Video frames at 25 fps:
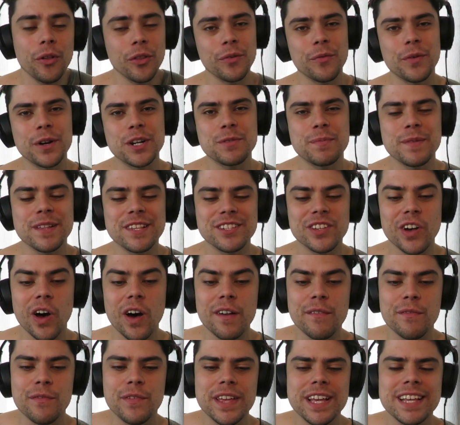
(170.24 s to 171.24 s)
the Richmond
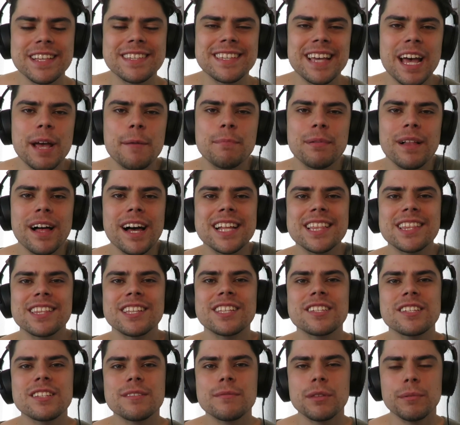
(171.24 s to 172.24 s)
side of things, they played
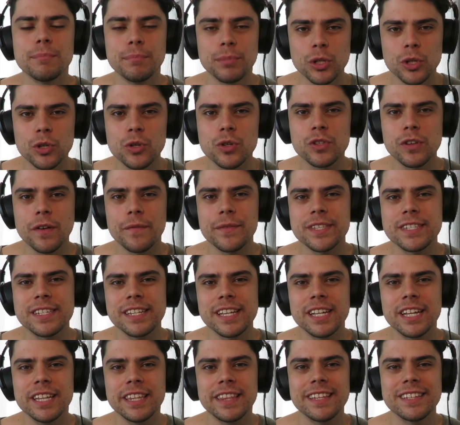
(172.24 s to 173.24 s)
the, the, Blues,
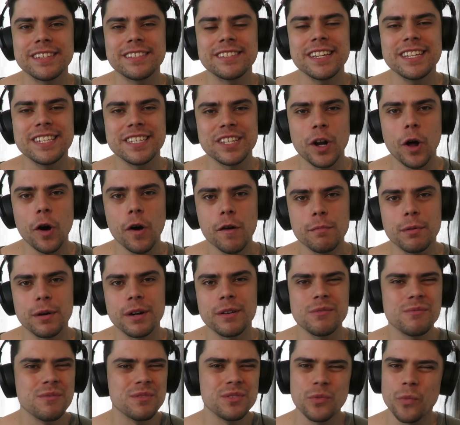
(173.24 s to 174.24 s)
obviously, in the season
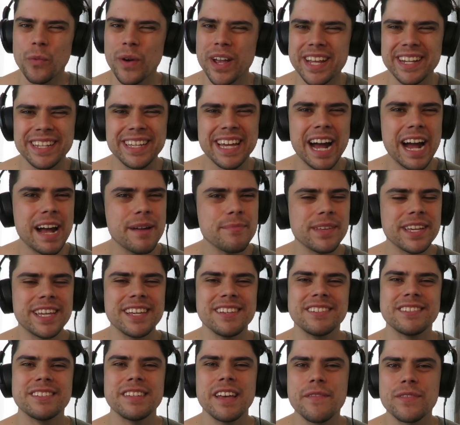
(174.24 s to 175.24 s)
opener. It was a weird game. They
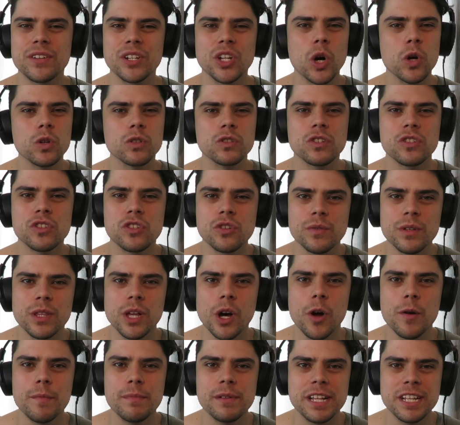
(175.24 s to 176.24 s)
kicked seven goals to two in
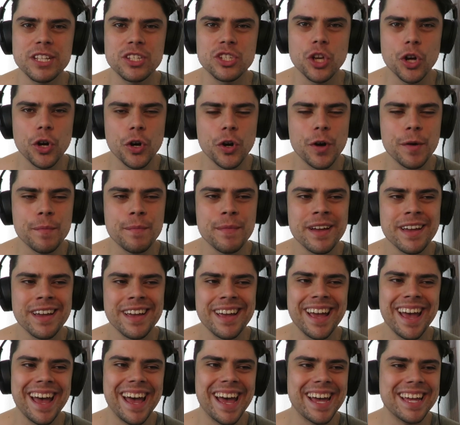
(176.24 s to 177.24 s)
the opening term.
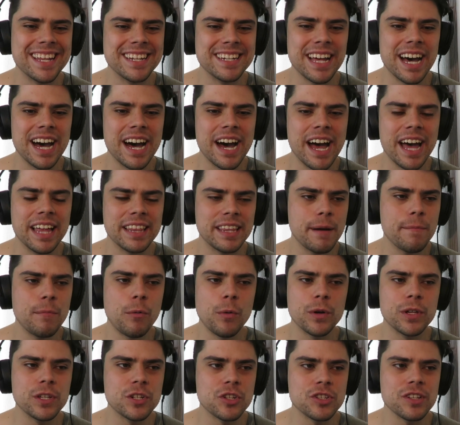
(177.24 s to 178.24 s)
And uh, at that
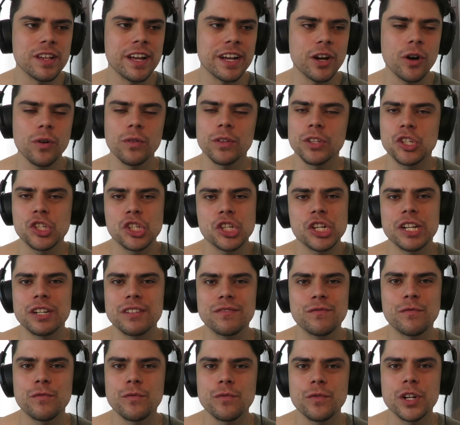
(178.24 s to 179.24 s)
point, you're just like, holy shit,
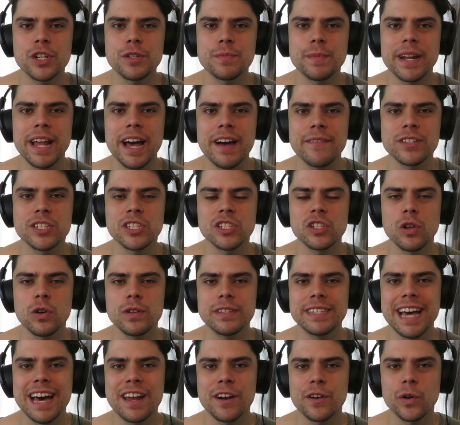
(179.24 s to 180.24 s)
Richmond haven't
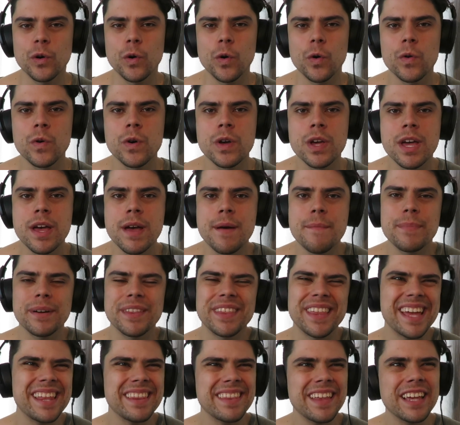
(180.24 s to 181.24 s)
slowed down at all.
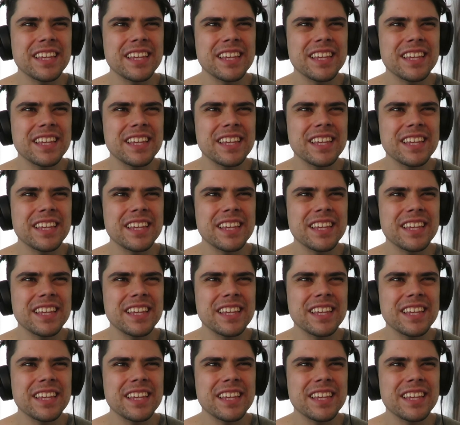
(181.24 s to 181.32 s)
But then they